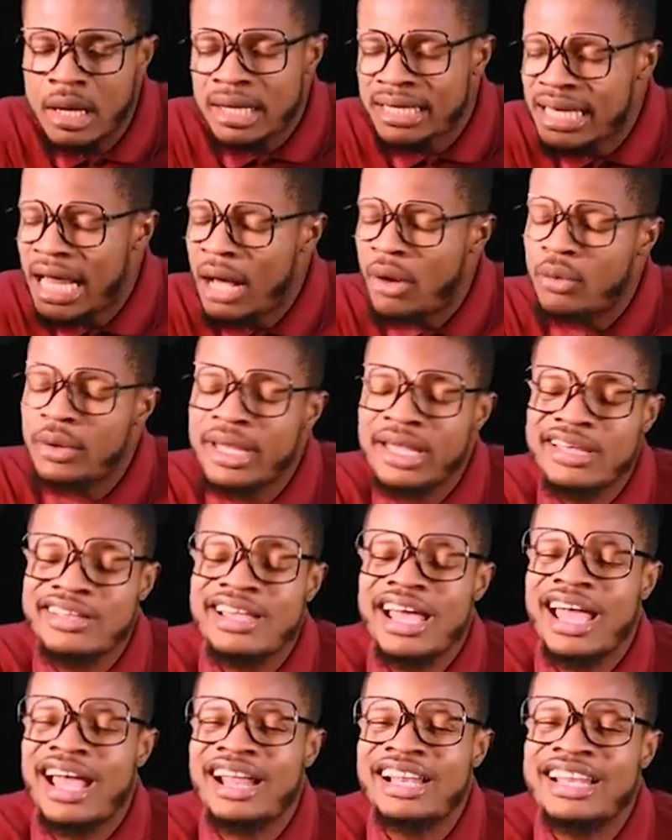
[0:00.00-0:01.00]
Now,
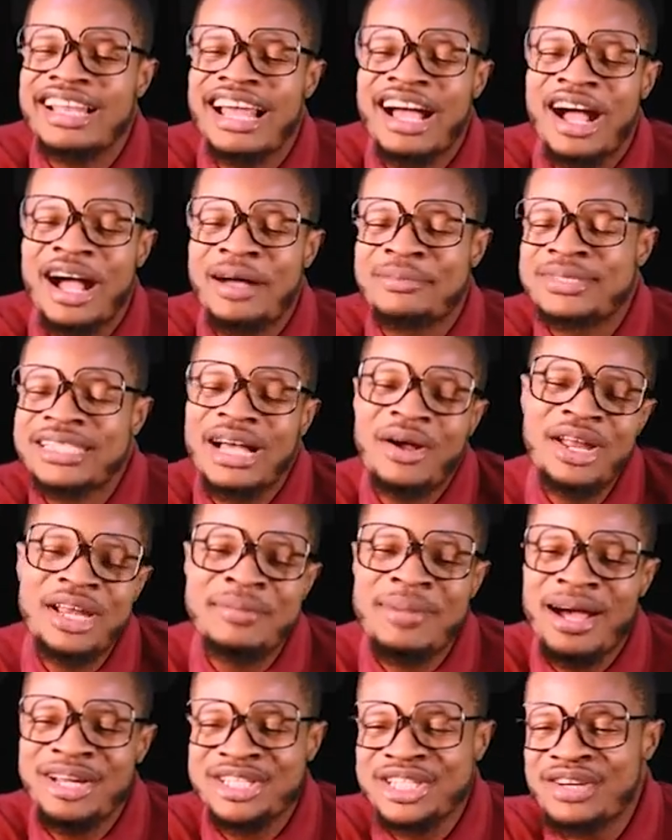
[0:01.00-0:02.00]
so what
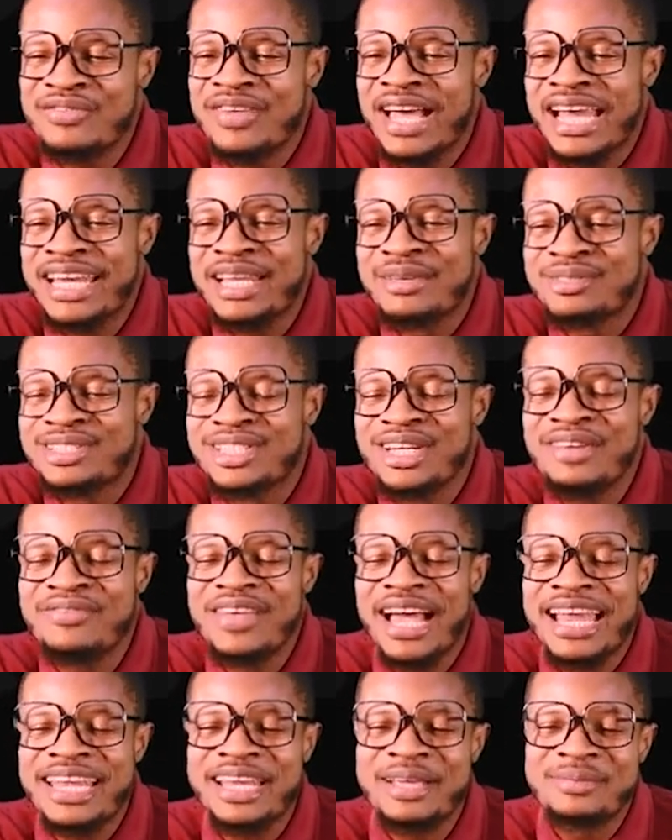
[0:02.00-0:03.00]
about trivial names?
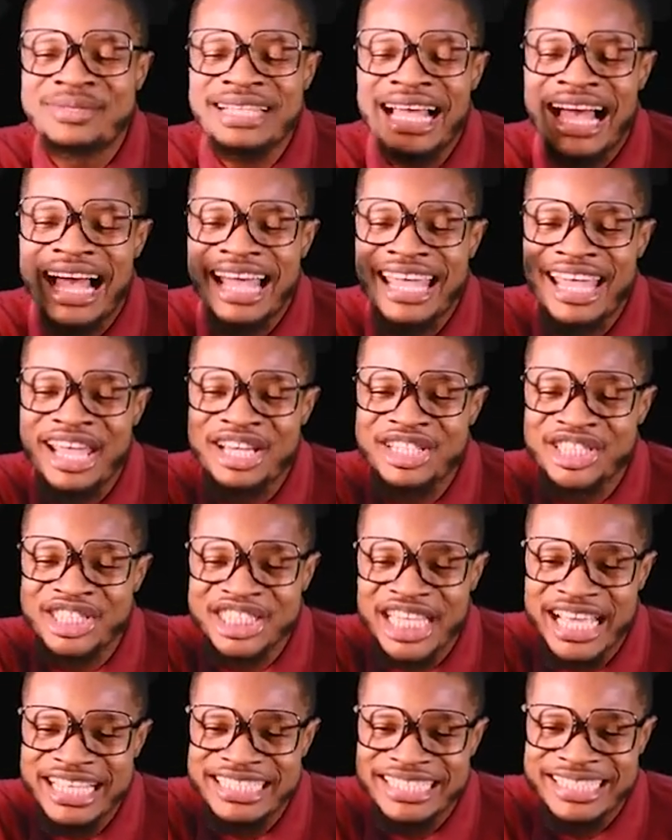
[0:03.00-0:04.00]
Trivial names are
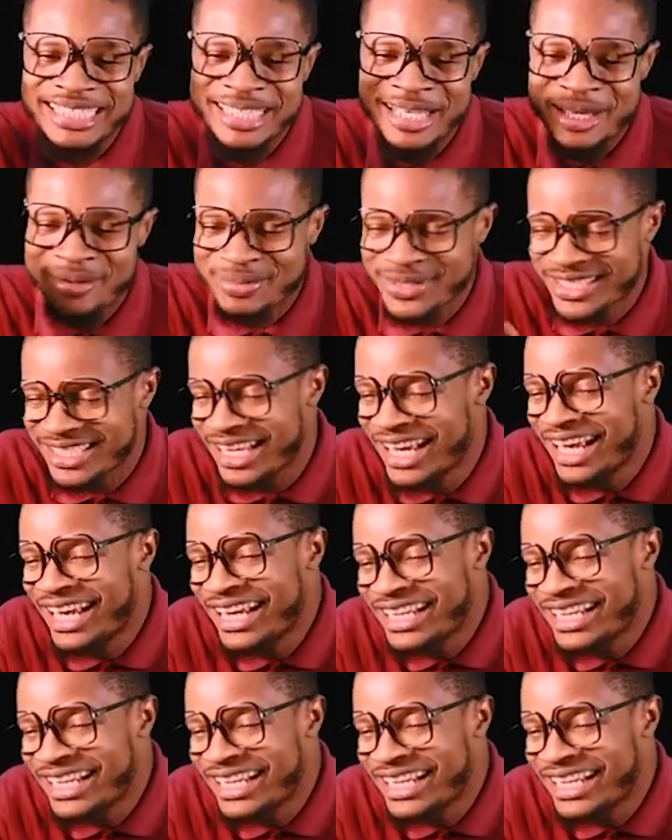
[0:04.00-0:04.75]
ancient names.